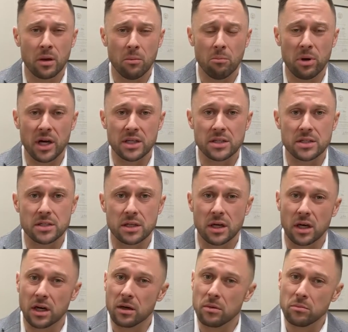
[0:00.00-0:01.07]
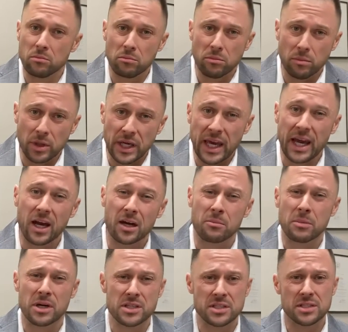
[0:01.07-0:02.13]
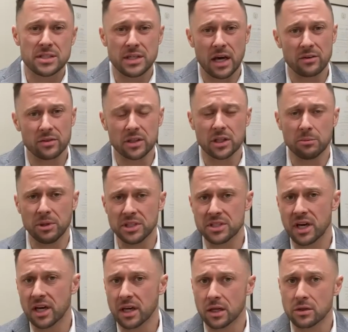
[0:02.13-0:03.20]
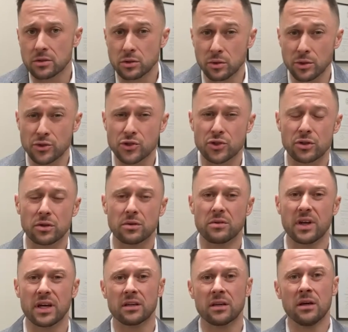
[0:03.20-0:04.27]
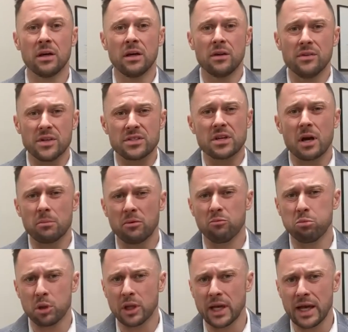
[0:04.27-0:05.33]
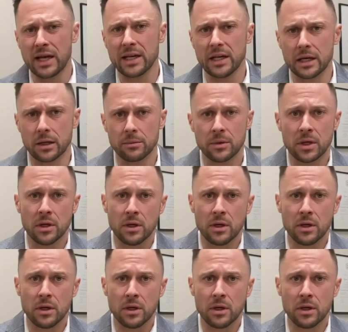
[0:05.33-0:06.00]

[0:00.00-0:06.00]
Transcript: but care must definitely be taken to ensure that this type of planning,